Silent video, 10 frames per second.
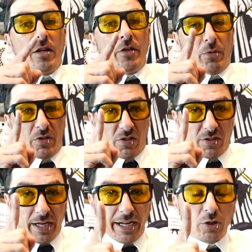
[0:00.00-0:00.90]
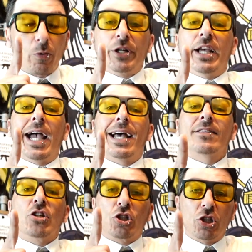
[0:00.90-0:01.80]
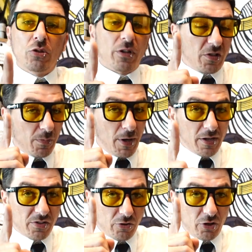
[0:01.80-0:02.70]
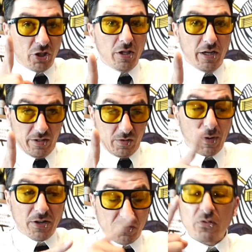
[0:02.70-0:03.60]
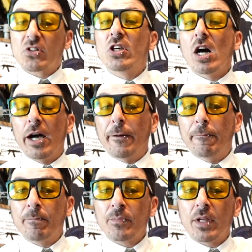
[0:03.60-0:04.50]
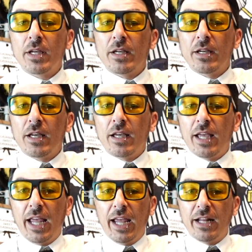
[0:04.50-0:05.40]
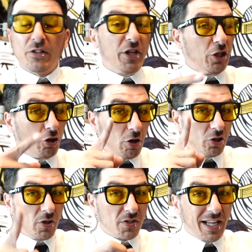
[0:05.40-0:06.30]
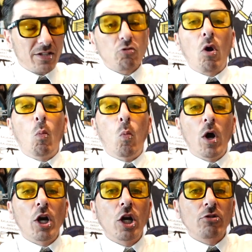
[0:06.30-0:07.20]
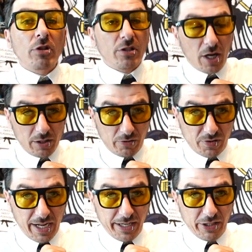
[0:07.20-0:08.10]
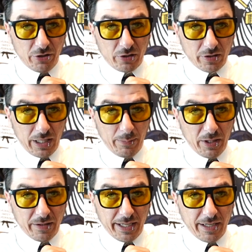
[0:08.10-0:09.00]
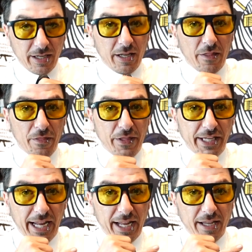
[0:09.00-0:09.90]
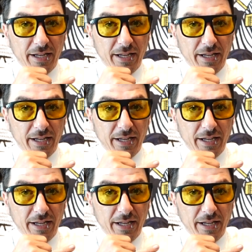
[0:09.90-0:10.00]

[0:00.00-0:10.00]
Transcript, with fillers: There was a stage where you had to shoot a sponsored uh, sponsor's gun, and they charged us an extra $100 that year, claiming that the